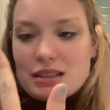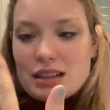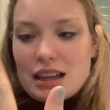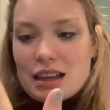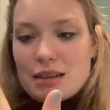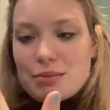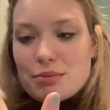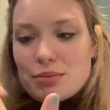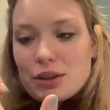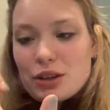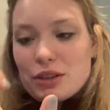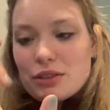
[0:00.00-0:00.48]

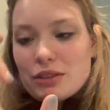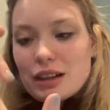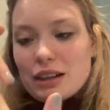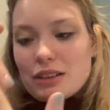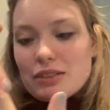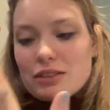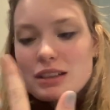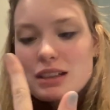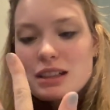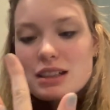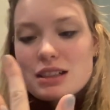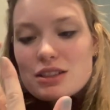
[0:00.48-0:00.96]
tape
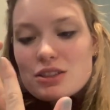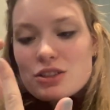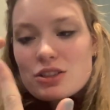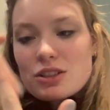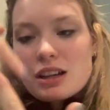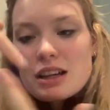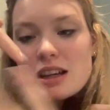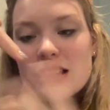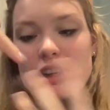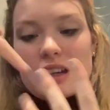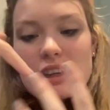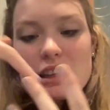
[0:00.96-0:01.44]
around each
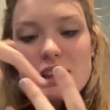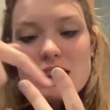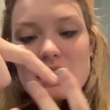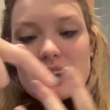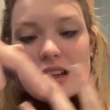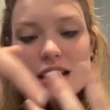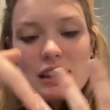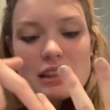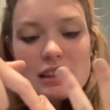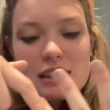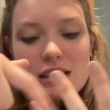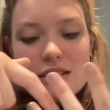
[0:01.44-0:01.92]

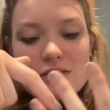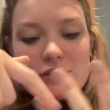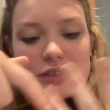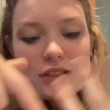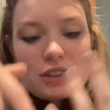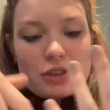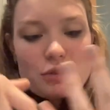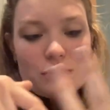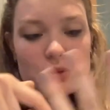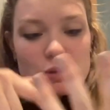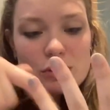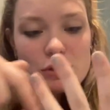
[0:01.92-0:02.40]

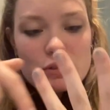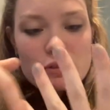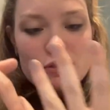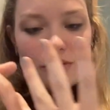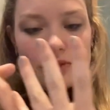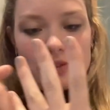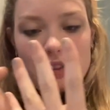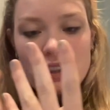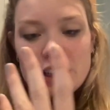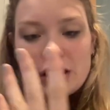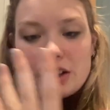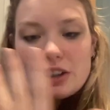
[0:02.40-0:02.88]
individual
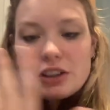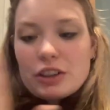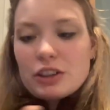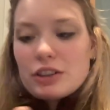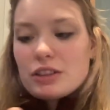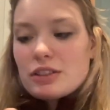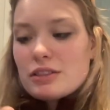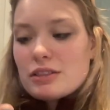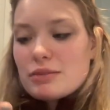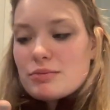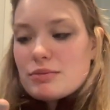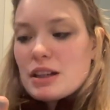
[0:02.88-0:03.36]

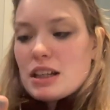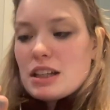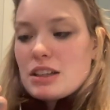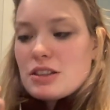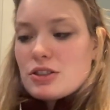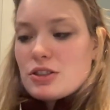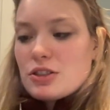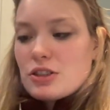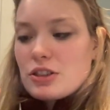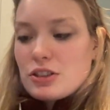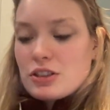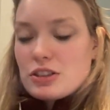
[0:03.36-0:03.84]
finger, made
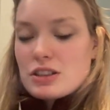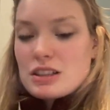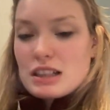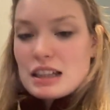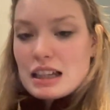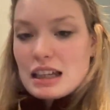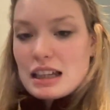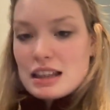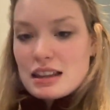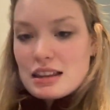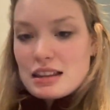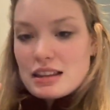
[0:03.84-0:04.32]
sure to
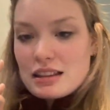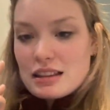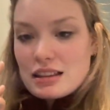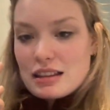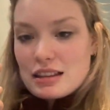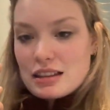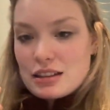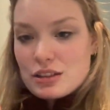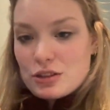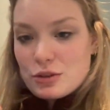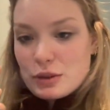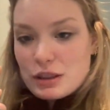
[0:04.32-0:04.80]
get
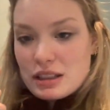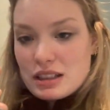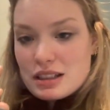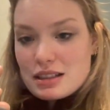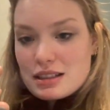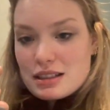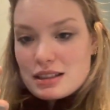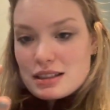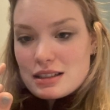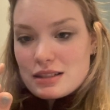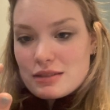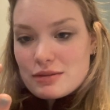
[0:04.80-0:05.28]
the
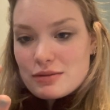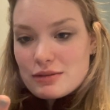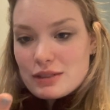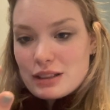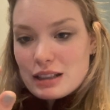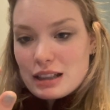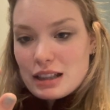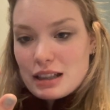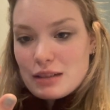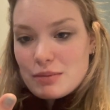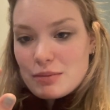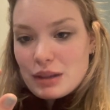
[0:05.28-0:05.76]
joints where
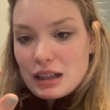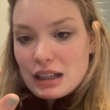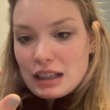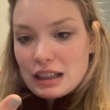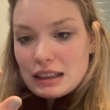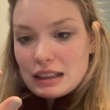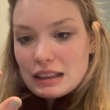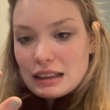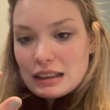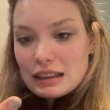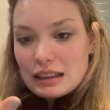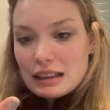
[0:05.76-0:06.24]
they
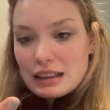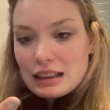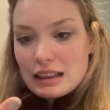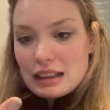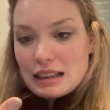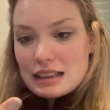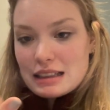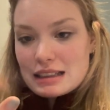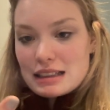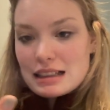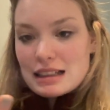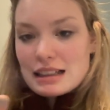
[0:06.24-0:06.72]
bend and
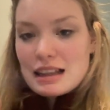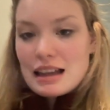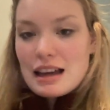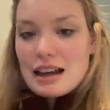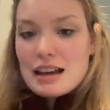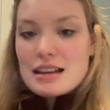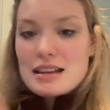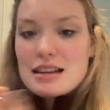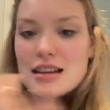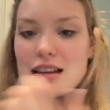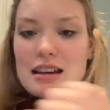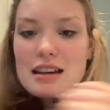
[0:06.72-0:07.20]
things like
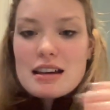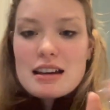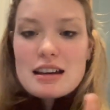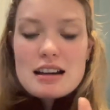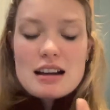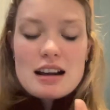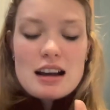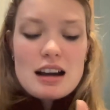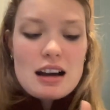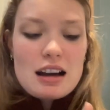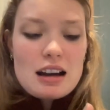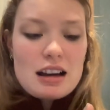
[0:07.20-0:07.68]
that.
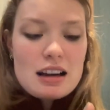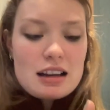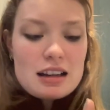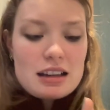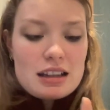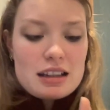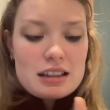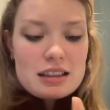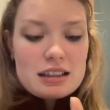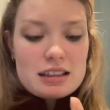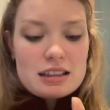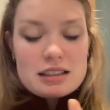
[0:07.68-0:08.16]

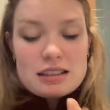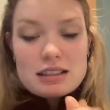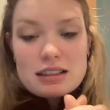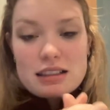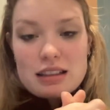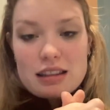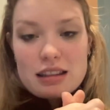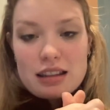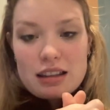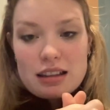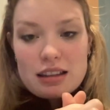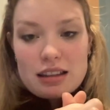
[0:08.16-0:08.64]
I
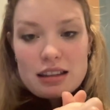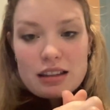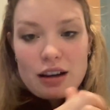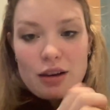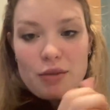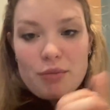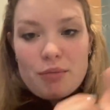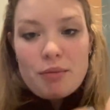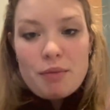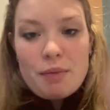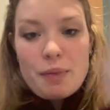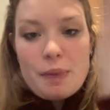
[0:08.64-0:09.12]
did the
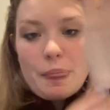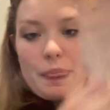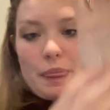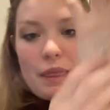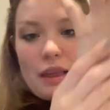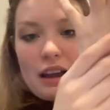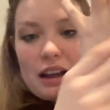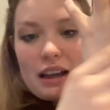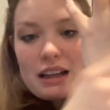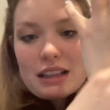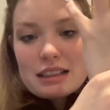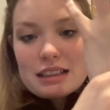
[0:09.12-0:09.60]
thumb,
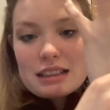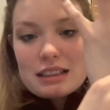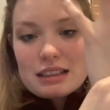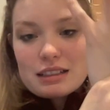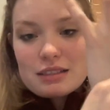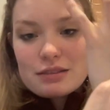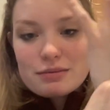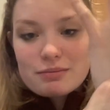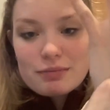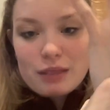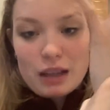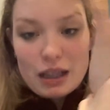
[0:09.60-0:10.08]
I did
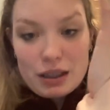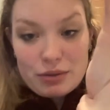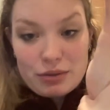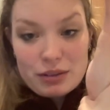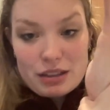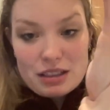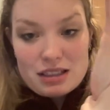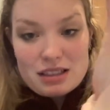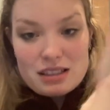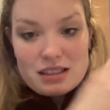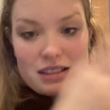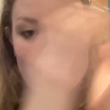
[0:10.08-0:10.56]
my
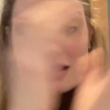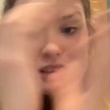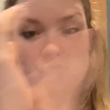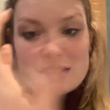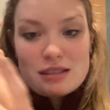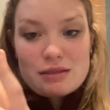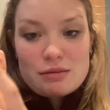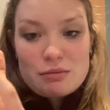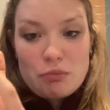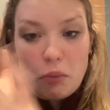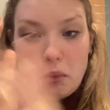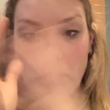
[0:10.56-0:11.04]

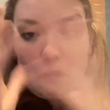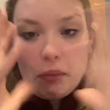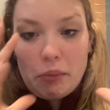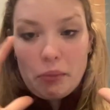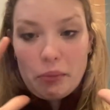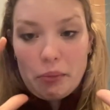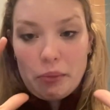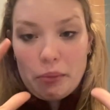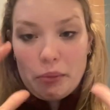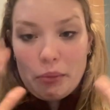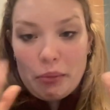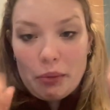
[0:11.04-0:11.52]
wrists,
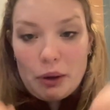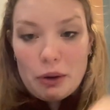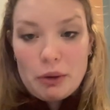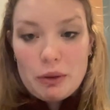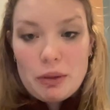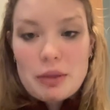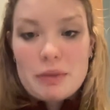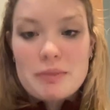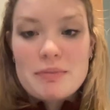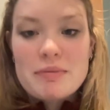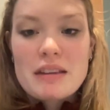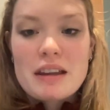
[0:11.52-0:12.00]

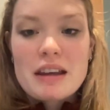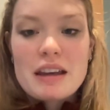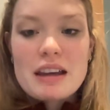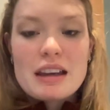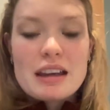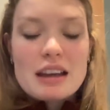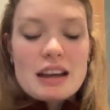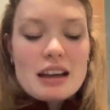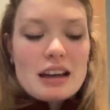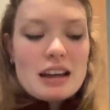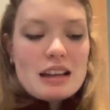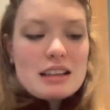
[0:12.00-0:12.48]
both.
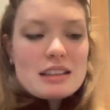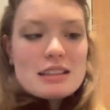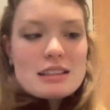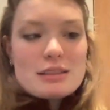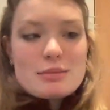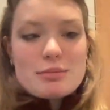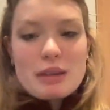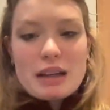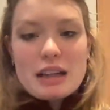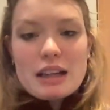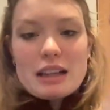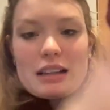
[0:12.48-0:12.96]
I
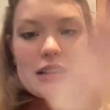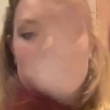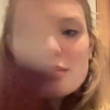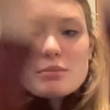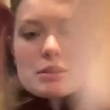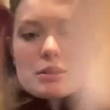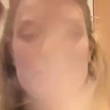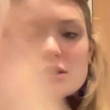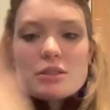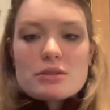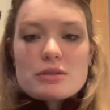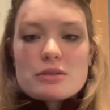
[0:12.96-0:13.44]
did my
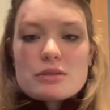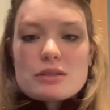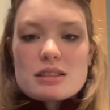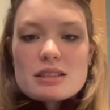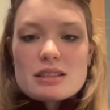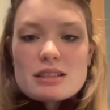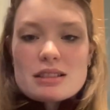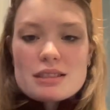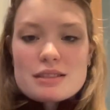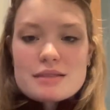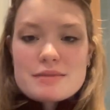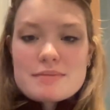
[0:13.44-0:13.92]

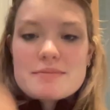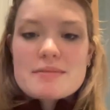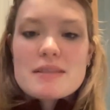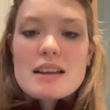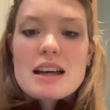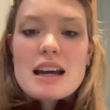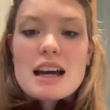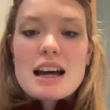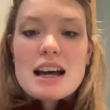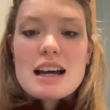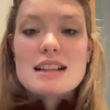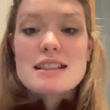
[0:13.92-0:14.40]
elbows,
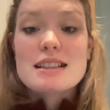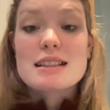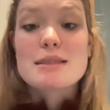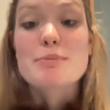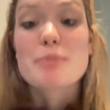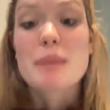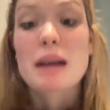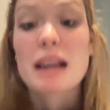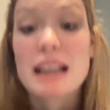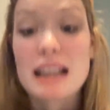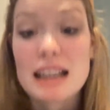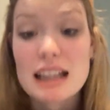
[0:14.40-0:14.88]
I did
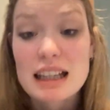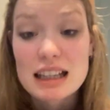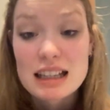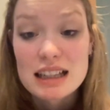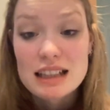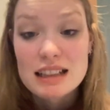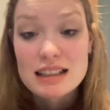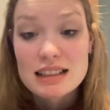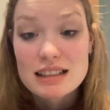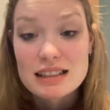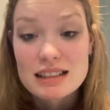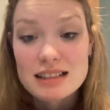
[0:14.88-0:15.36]
my
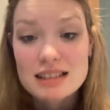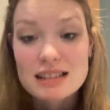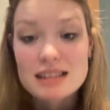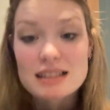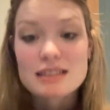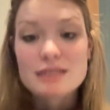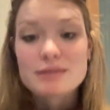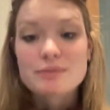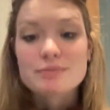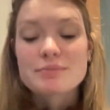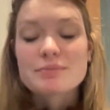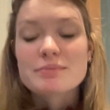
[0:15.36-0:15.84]
knees,